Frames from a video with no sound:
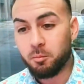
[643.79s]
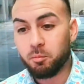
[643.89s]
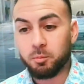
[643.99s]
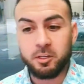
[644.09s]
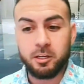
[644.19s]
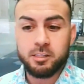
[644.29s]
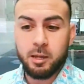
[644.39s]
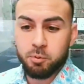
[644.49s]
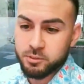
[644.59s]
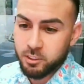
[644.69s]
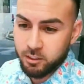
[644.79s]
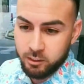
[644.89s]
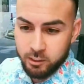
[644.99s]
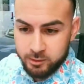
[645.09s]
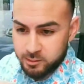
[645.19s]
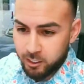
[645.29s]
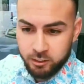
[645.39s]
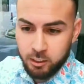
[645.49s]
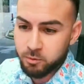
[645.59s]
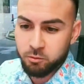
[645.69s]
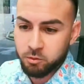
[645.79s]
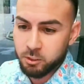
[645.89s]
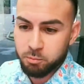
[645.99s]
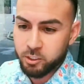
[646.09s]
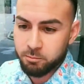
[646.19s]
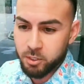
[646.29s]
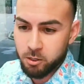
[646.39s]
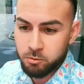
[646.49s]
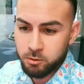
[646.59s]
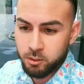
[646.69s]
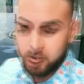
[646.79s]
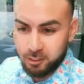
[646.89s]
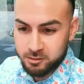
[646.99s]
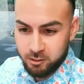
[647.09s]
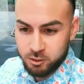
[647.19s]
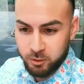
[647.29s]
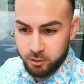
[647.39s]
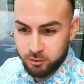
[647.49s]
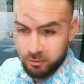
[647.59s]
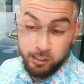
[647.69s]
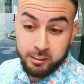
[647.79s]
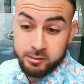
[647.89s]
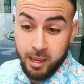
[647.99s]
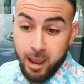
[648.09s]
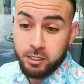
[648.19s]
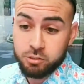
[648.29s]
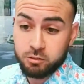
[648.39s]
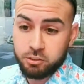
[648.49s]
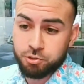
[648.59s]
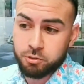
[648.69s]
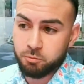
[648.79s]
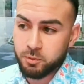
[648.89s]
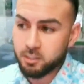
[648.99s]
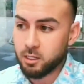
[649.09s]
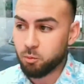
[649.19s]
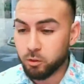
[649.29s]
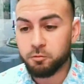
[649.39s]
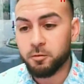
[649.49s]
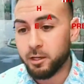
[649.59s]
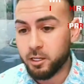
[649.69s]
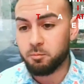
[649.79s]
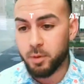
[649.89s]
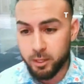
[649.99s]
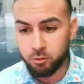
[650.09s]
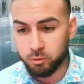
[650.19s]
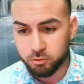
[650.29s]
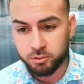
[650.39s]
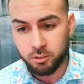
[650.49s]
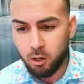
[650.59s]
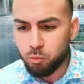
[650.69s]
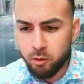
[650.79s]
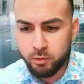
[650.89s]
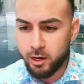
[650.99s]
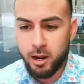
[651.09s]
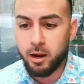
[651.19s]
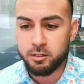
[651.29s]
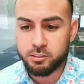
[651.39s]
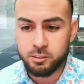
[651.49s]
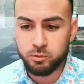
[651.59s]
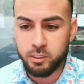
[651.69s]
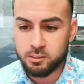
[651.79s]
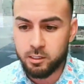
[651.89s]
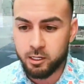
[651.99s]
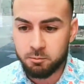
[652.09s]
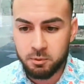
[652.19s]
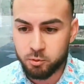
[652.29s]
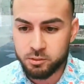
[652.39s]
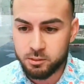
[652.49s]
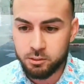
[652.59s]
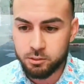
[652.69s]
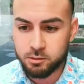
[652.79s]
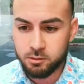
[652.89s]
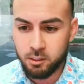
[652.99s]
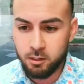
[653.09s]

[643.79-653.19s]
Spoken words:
But because I presented it and I tied it up in a really pretty bow, it sounds better. It is actually true, because I will find a better realtor. Why would I hire someone that's not going to be prestigious?